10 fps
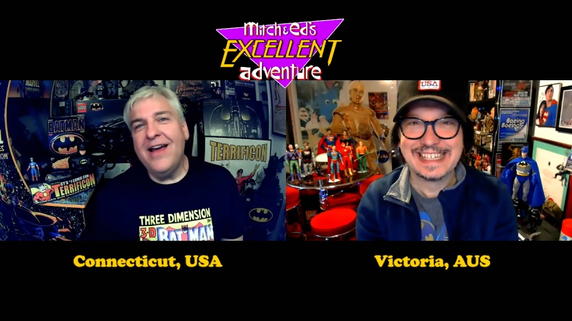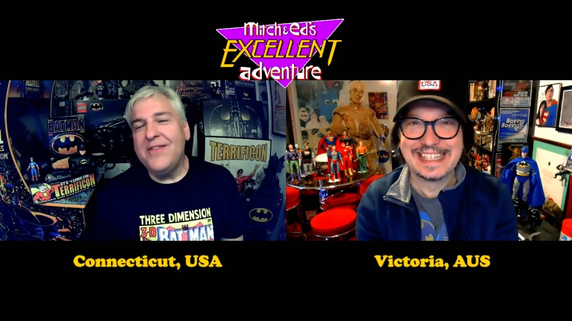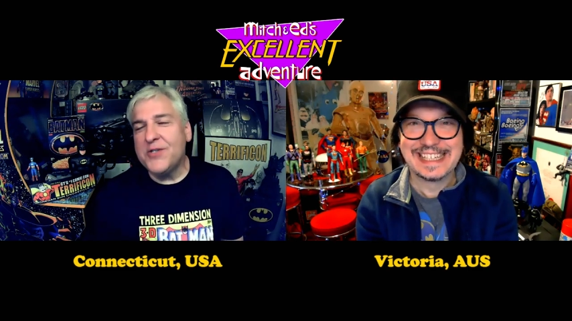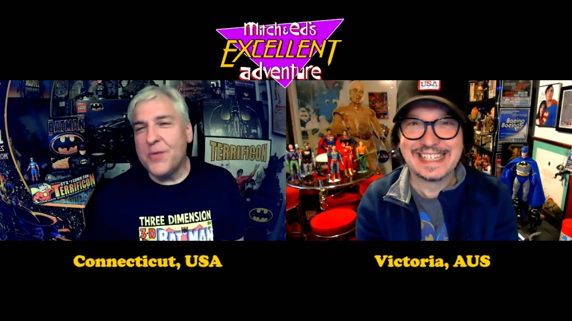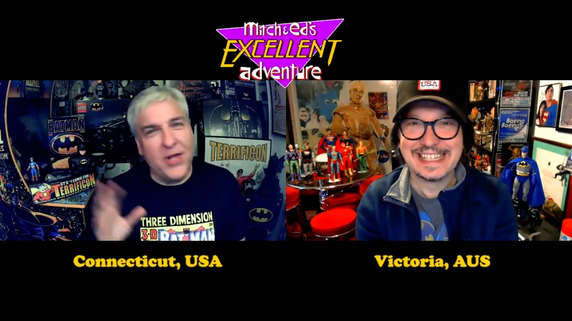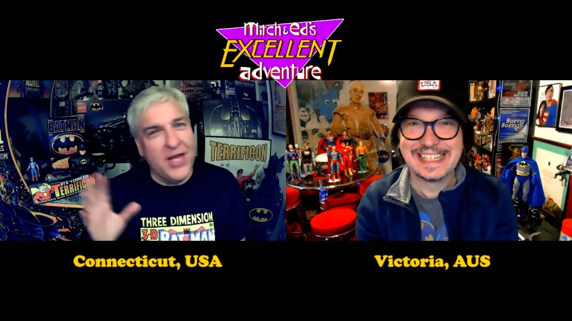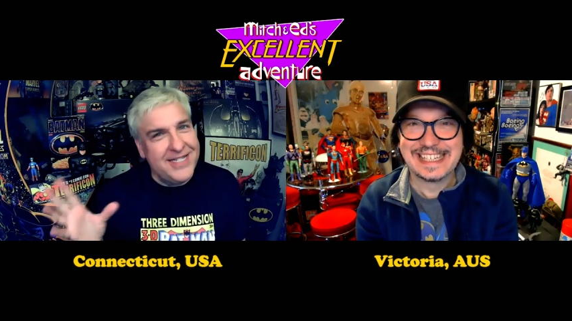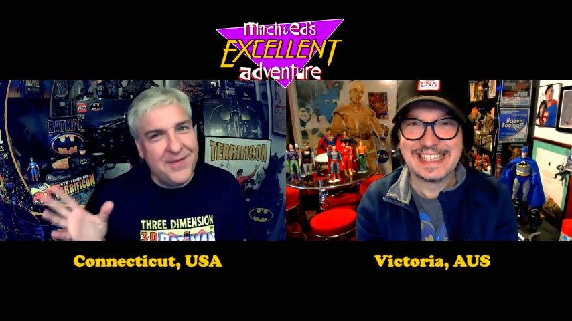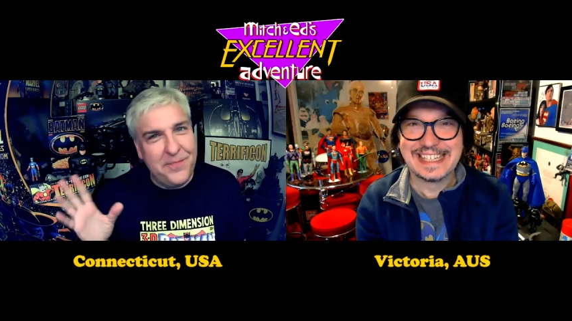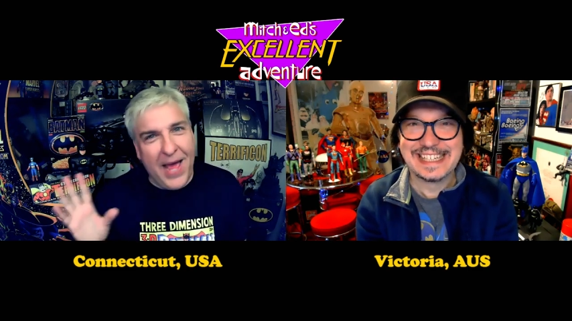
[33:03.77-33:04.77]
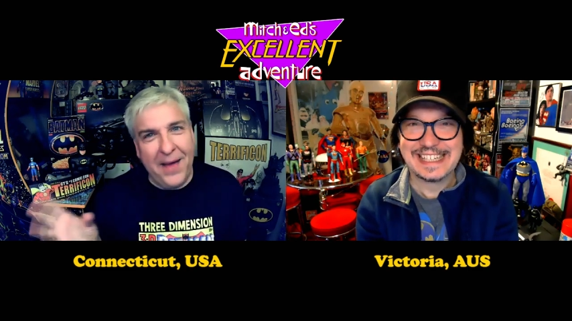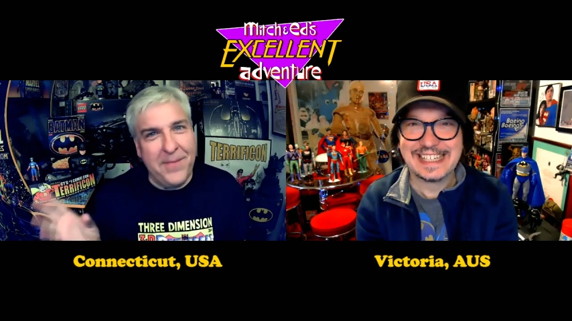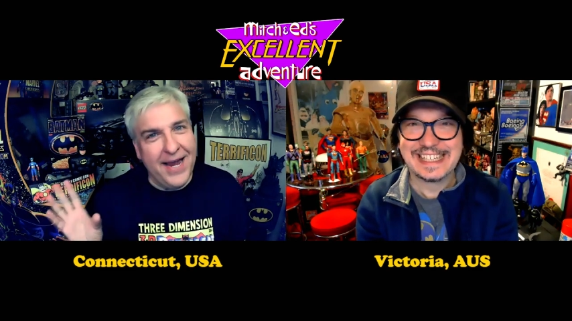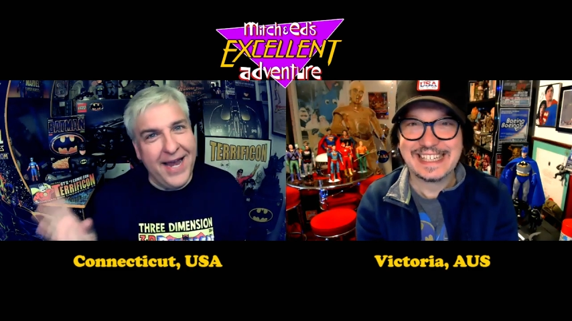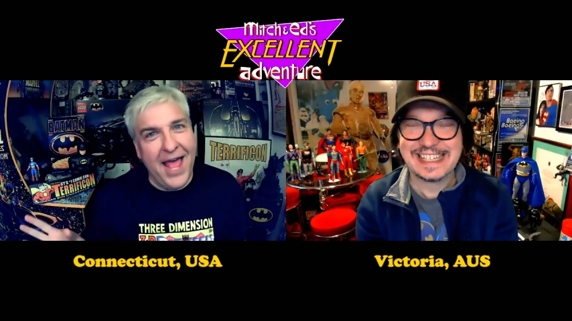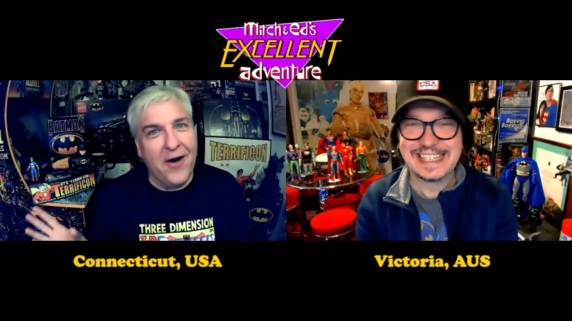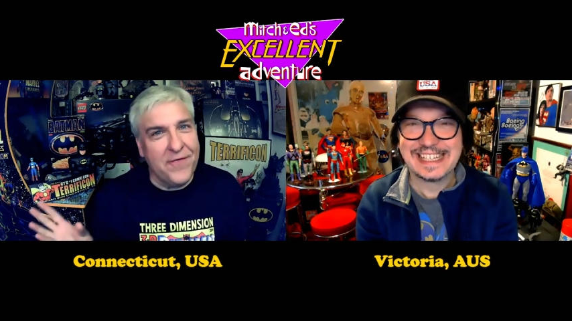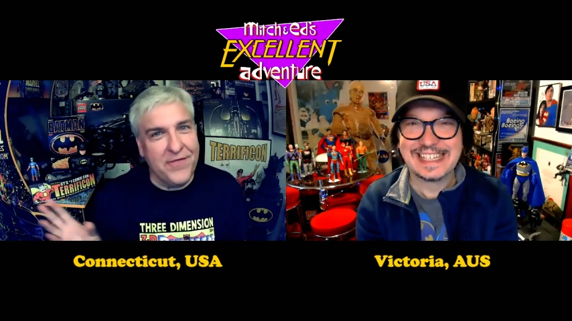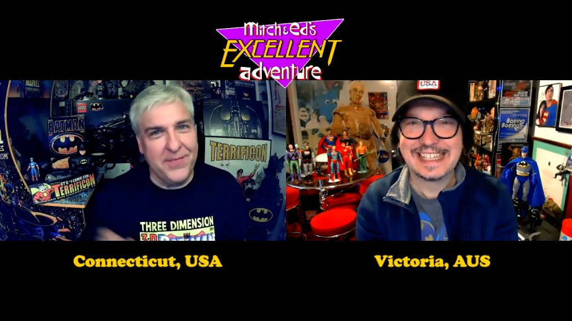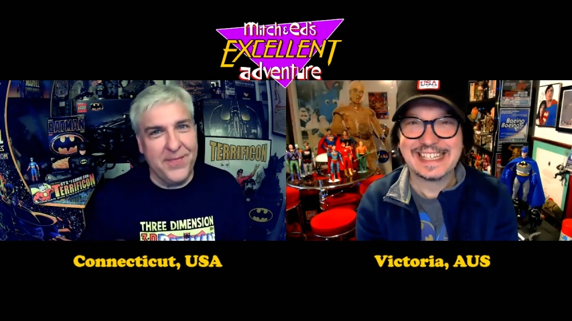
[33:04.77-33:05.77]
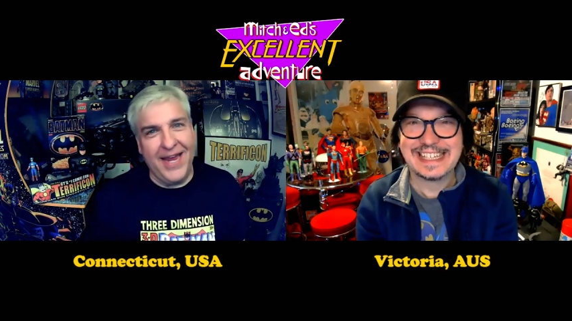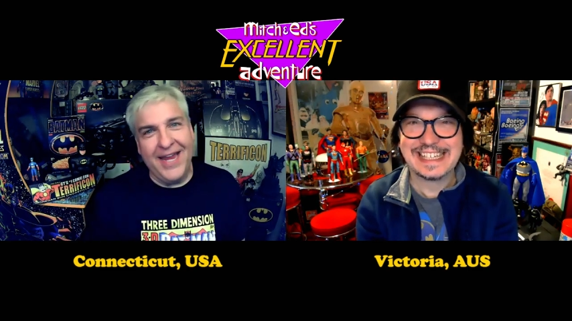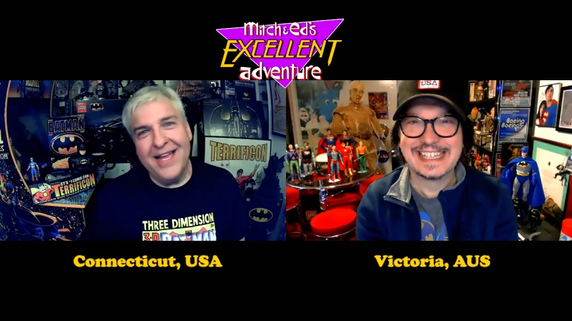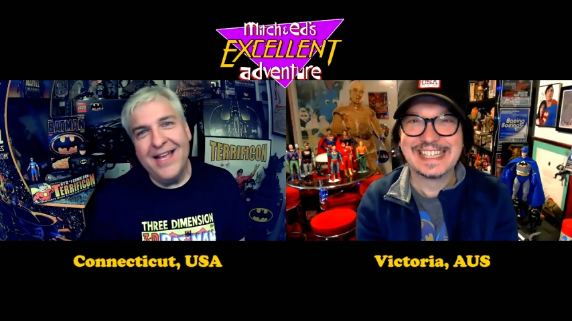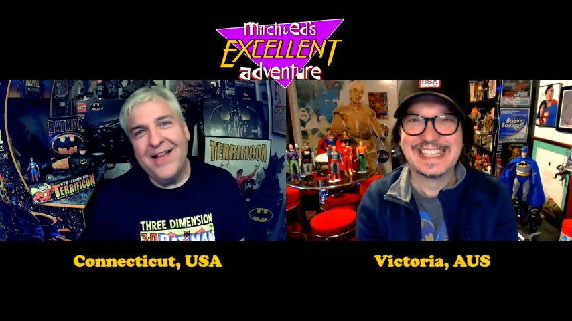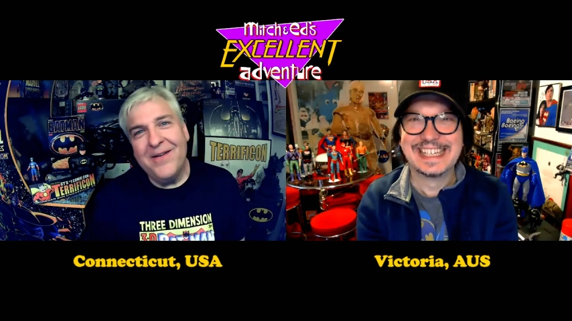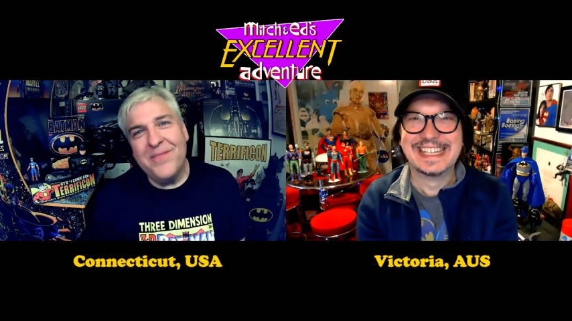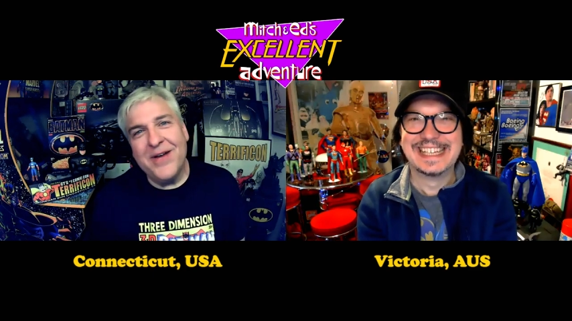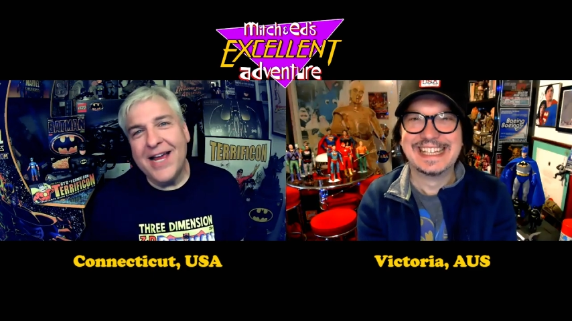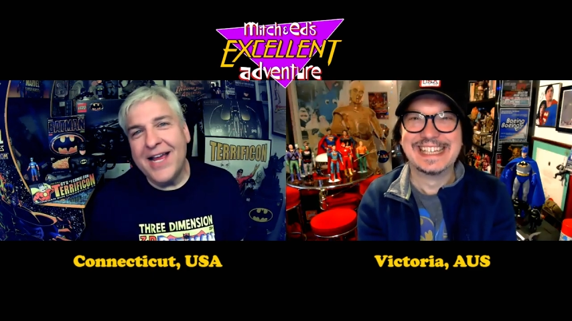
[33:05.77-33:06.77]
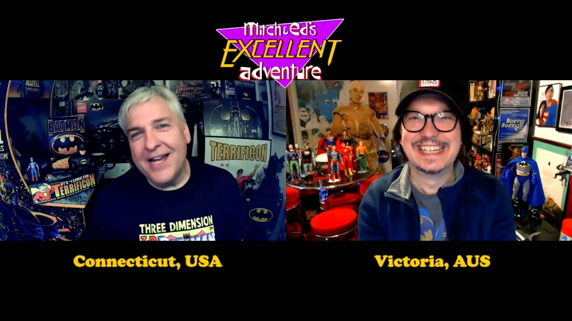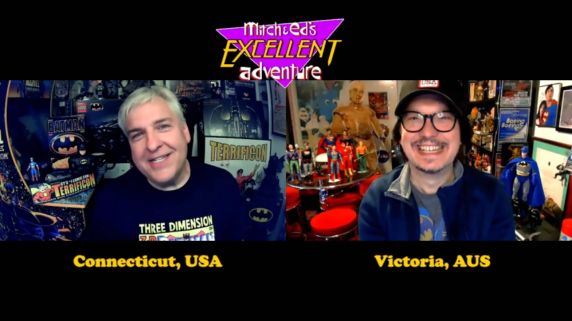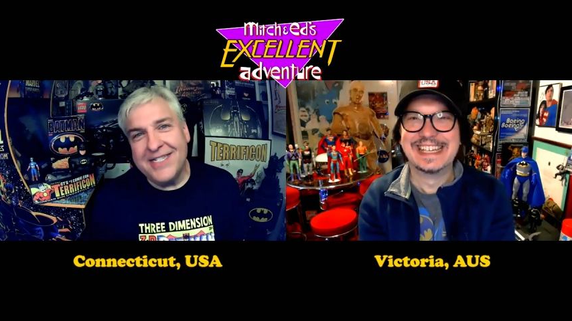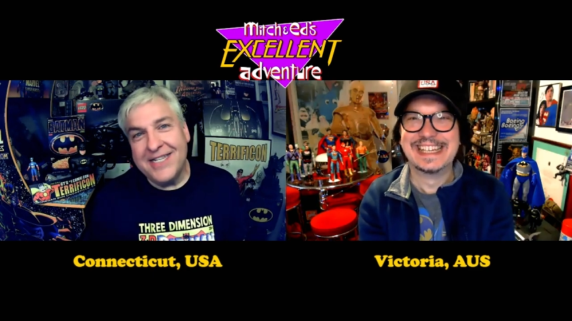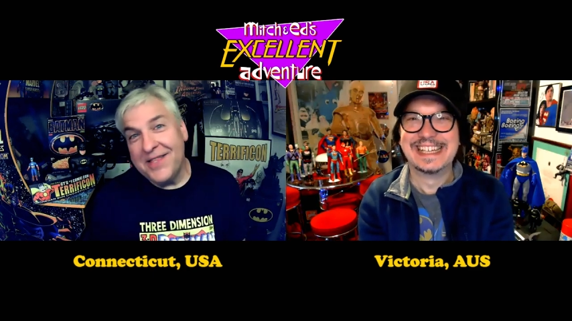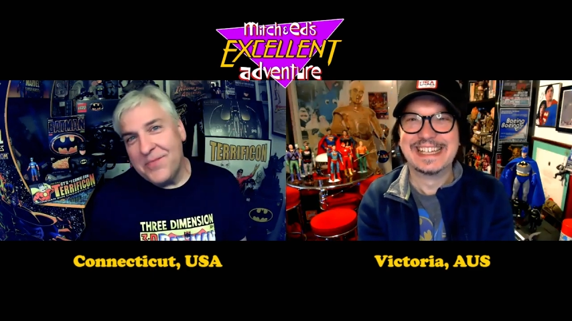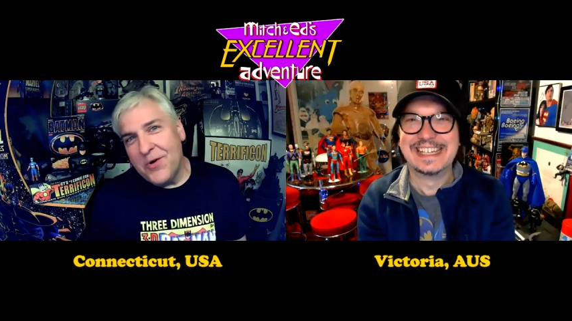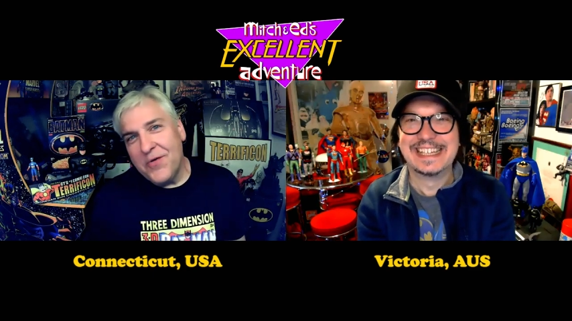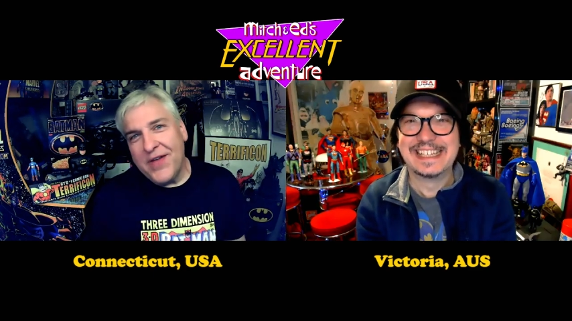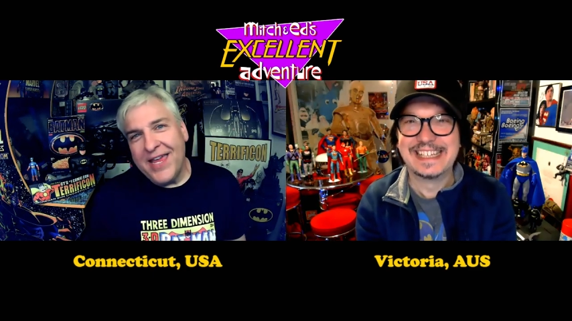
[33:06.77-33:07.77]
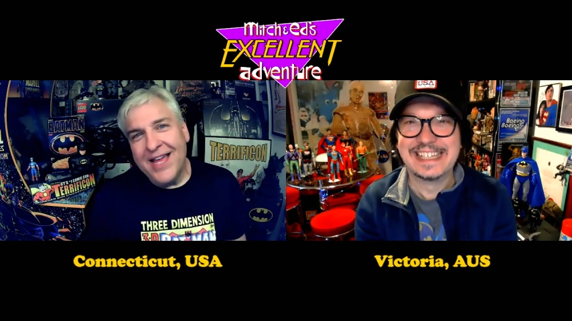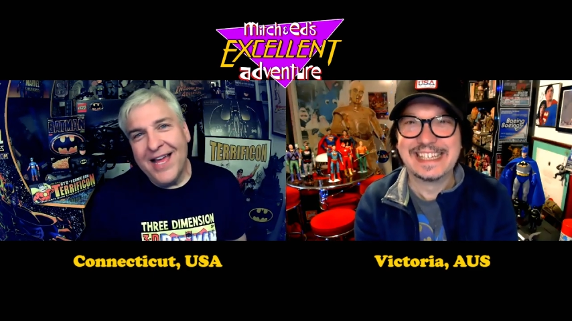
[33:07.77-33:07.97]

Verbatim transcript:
Speaker 1: There's a place in Batman hell for me, but I got to see the movie